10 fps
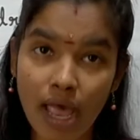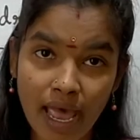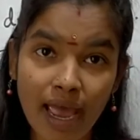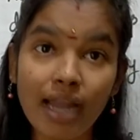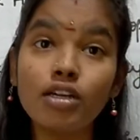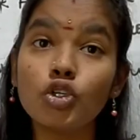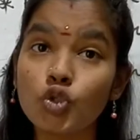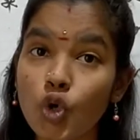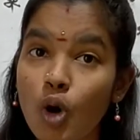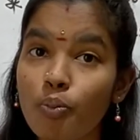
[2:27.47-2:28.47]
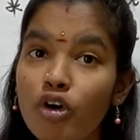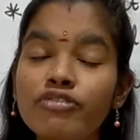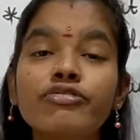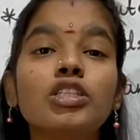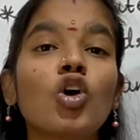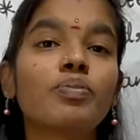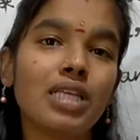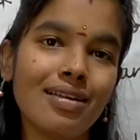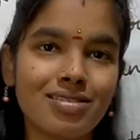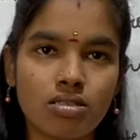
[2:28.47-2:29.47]
add drop of
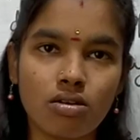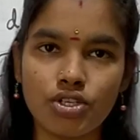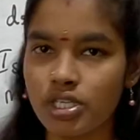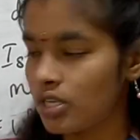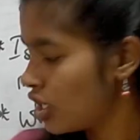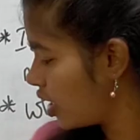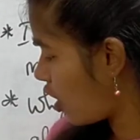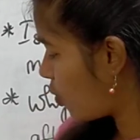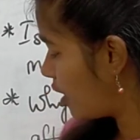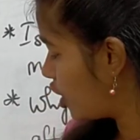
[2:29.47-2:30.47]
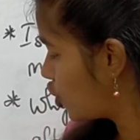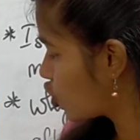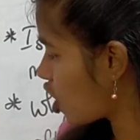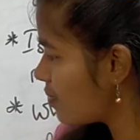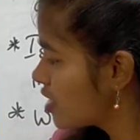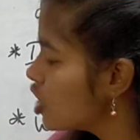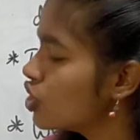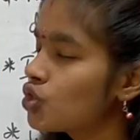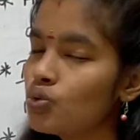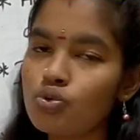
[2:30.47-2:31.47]
phenolphthalein solution. How many drops?
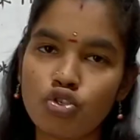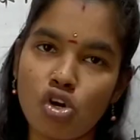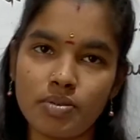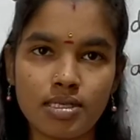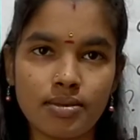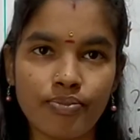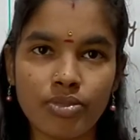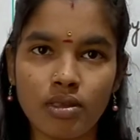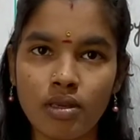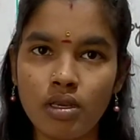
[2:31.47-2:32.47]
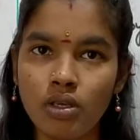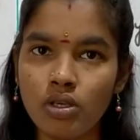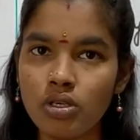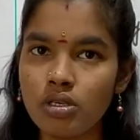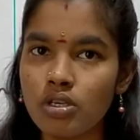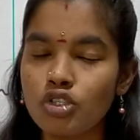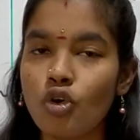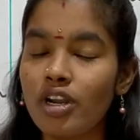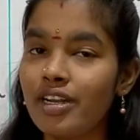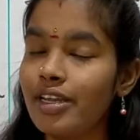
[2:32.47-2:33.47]
2 drops. So
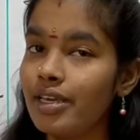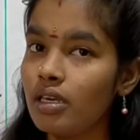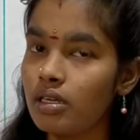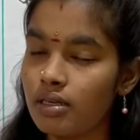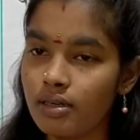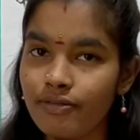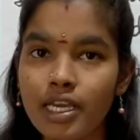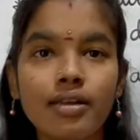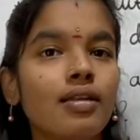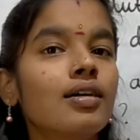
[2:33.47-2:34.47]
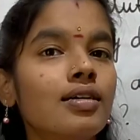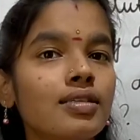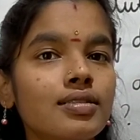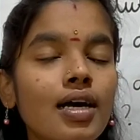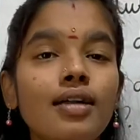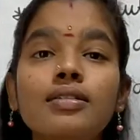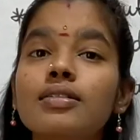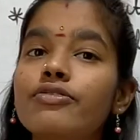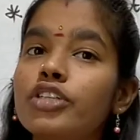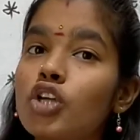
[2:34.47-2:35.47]
already we learned that
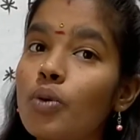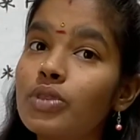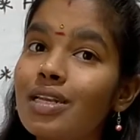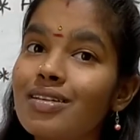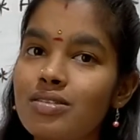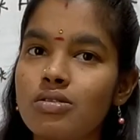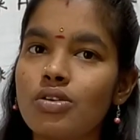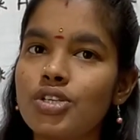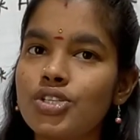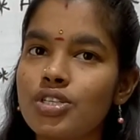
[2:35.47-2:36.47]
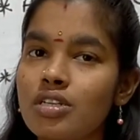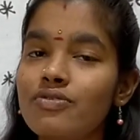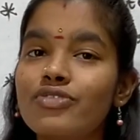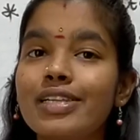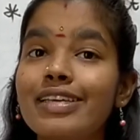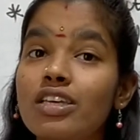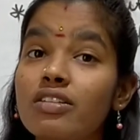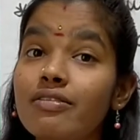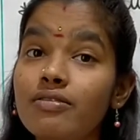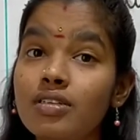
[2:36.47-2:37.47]
phenolphthalein solution will
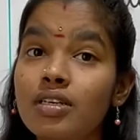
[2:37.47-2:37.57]
give